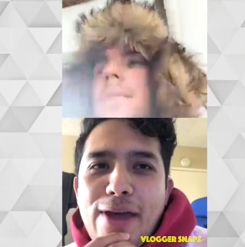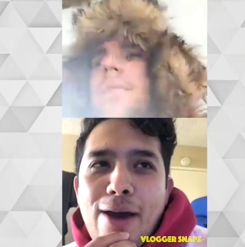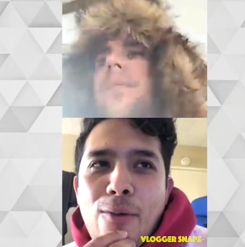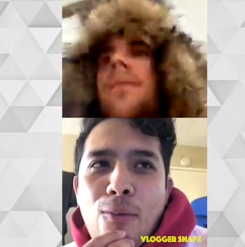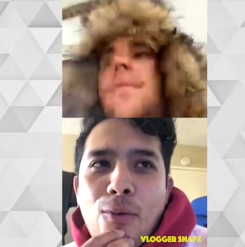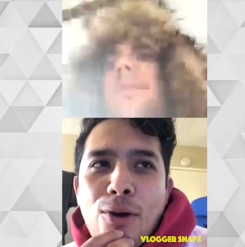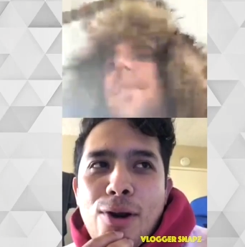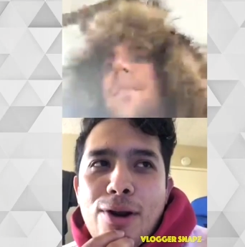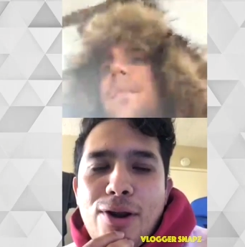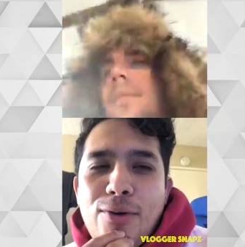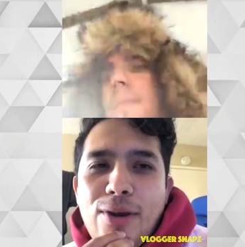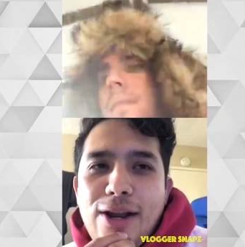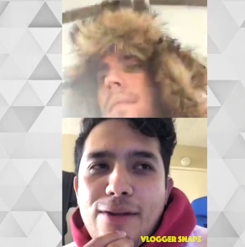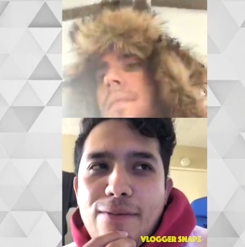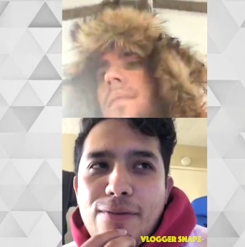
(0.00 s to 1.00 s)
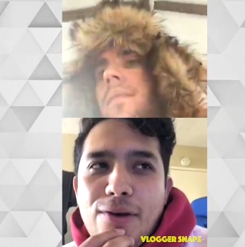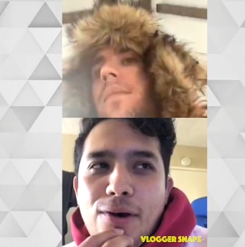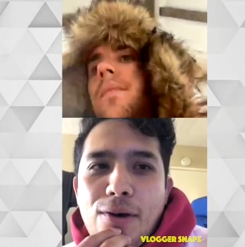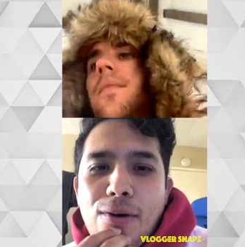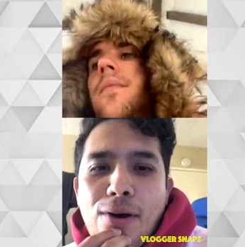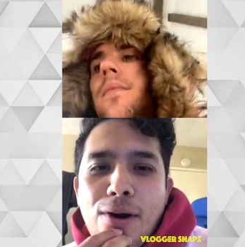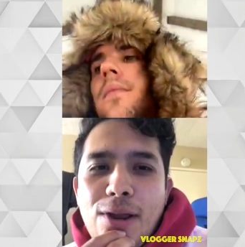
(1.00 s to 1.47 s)
Speaker 1: weren't creative though are
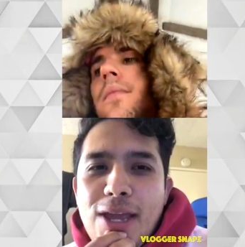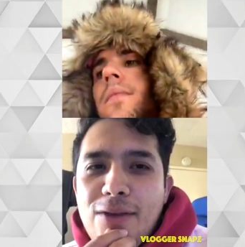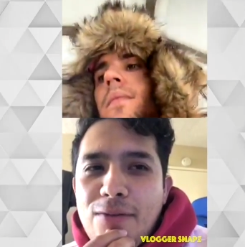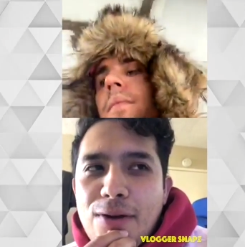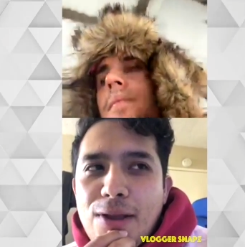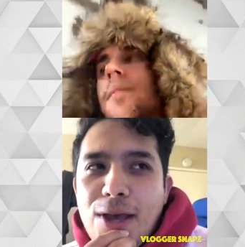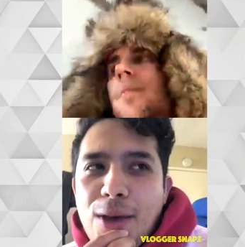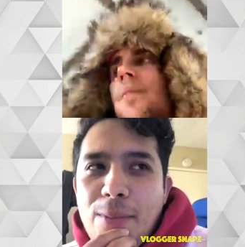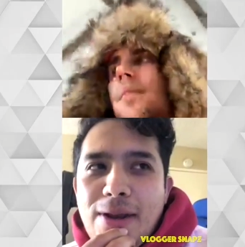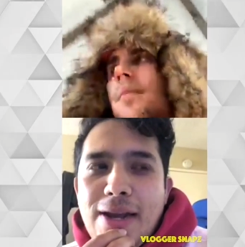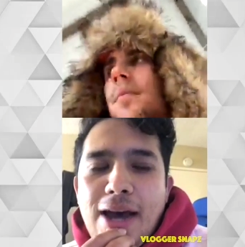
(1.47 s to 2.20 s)
even coming out